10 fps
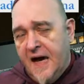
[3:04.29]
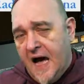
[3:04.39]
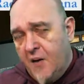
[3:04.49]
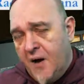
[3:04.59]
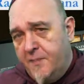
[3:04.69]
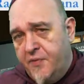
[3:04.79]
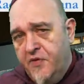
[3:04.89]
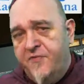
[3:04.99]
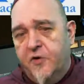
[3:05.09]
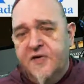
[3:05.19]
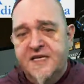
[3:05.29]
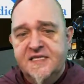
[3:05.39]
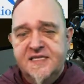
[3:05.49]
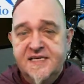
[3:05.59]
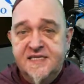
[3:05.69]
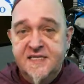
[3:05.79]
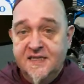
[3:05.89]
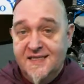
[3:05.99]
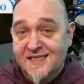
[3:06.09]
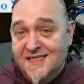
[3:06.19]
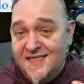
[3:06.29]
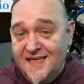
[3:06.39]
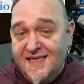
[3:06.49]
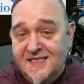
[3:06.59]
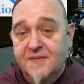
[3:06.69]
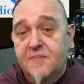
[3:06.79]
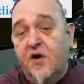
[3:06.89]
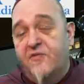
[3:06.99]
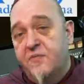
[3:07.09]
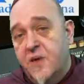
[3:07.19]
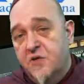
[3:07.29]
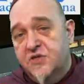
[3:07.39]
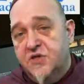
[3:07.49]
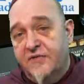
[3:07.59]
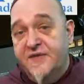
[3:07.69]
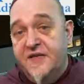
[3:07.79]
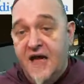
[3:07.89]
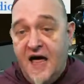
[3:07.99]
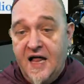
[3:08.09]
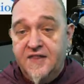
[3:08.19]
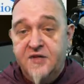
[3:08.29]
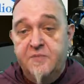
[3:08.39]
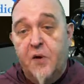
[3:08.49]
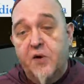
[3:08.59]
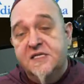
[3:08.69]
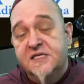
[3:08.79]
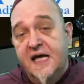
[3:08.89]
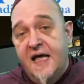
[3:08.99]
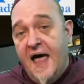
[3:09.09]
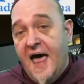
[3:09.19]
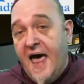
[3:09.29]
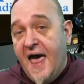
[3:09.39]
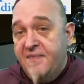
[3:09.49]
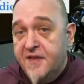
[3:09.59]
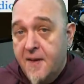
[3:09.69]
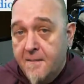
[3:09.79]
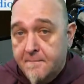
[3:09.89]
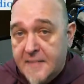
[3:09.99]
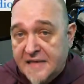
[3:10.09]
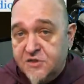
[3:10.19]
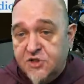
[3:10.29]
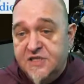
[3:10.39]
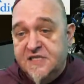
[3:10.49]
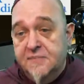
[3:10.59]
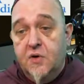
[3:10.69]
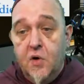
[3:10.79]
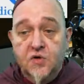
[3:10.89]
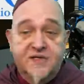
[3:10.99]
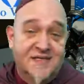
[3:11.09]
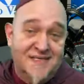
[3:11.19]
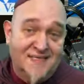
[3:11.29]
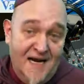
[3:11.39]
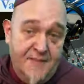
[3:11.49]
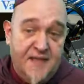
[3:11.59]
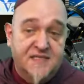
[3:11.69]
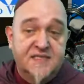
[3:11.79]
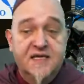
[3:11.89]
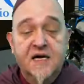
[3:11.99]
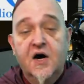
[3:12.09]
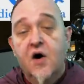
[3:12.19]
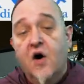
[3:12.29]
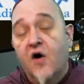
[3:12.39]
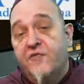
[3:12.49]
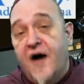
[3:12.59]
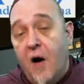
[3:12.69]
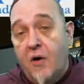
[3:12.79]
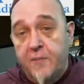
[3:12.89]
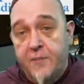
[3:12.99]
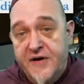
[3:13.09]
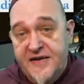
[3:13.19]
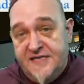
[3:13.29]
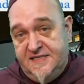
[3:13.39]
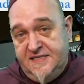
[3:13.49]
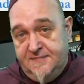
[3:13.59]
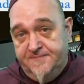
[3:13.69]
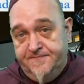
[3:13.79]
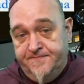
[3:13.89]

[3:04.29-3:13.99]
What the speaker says: Our proof for this is the sadism of most of the altar boys and the masochism called celibacy of our priests.